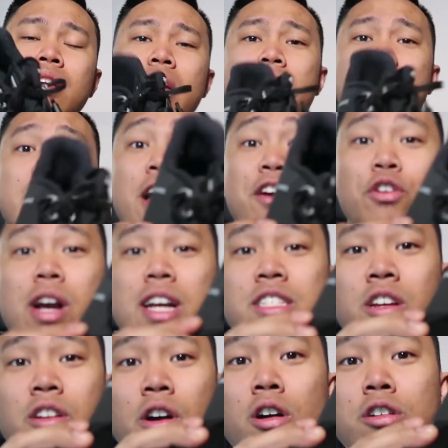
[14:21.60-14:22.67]
And now you
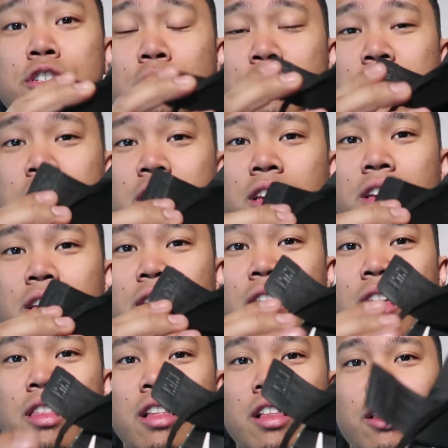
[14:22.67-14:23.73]
guys can also see
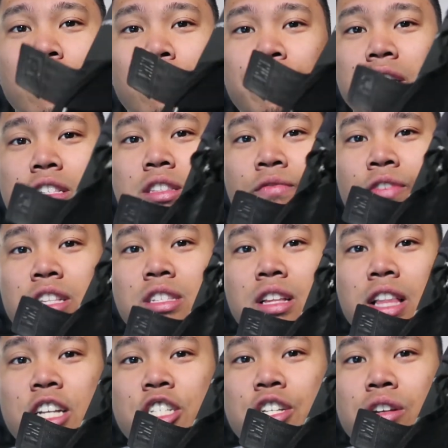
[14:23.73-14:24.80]
the little
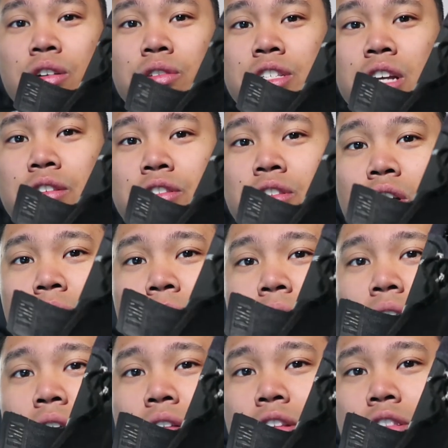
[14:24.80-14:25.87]
ventilation holes I was talking
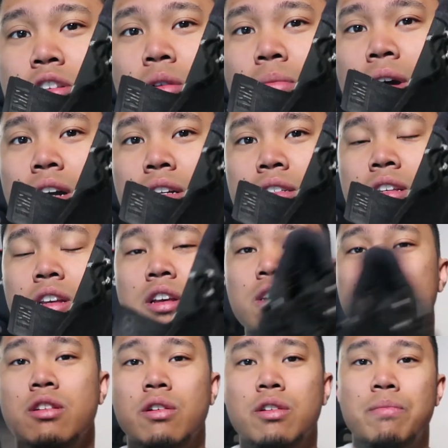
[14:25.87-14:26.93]
about on the toe box.
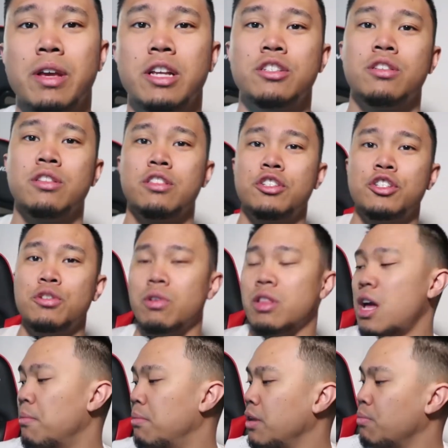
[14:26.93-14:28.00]
So it makes the shoe a
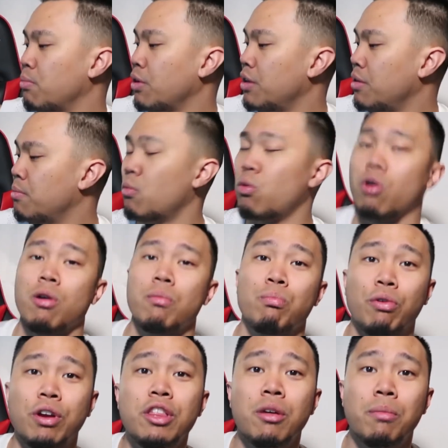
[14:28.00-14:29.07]
lot more
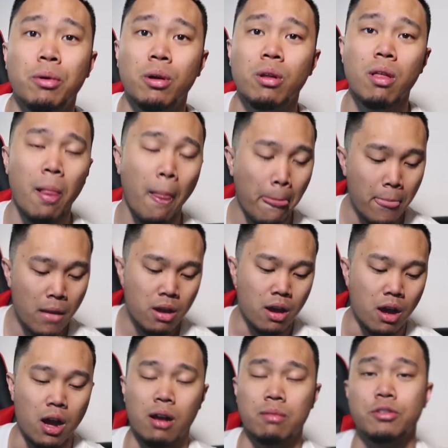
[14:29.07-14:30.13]
breathable.
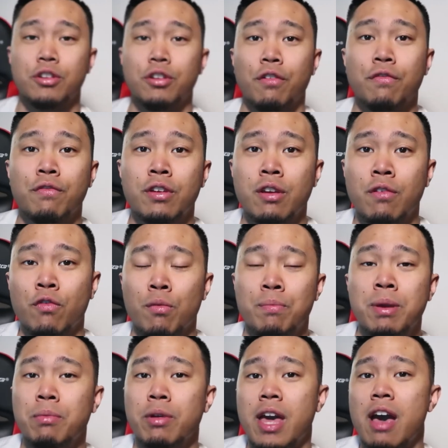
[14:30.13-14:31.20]
So your feet, for
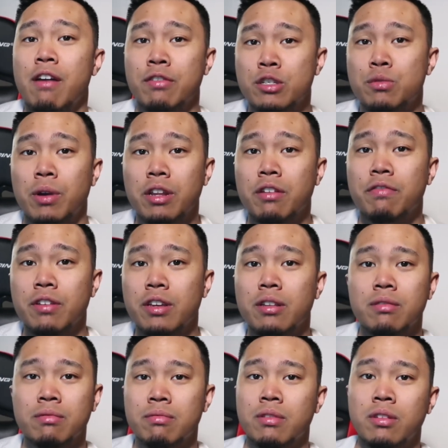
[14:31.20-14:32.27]
people that have sweaty
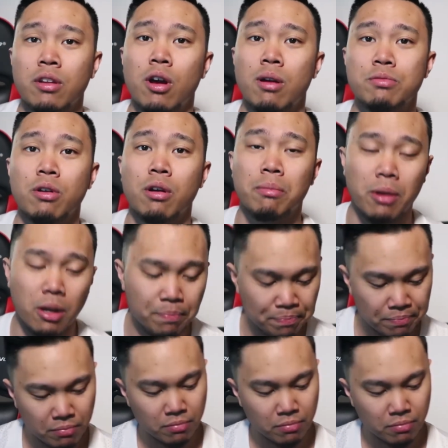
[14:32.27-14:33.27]
feet, you know what I'm talking about.